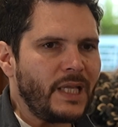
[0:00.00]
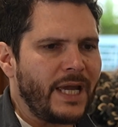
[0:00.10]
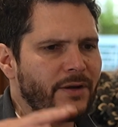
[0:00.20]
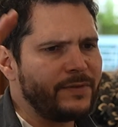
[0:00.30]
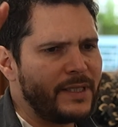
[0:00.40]

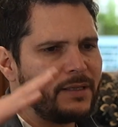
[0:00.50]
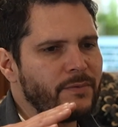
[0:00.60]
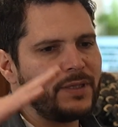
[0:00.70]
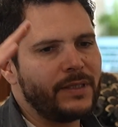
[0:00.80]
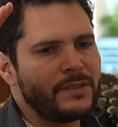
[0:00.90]
kind of
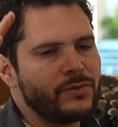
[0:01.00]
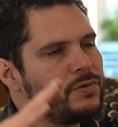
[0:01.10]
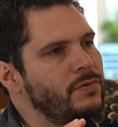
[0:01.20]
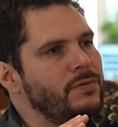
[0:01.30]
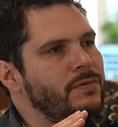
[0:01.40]
dealing with these
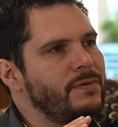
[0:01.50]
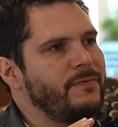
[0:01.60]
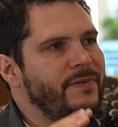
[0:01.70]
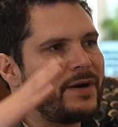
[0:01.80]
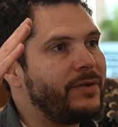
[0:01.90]
two
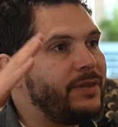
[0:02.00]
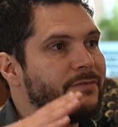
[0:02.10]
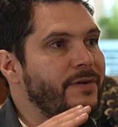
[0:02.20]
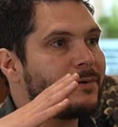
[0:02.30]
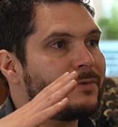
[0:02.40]
very
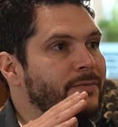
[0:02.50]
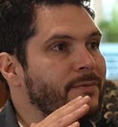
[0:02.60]
different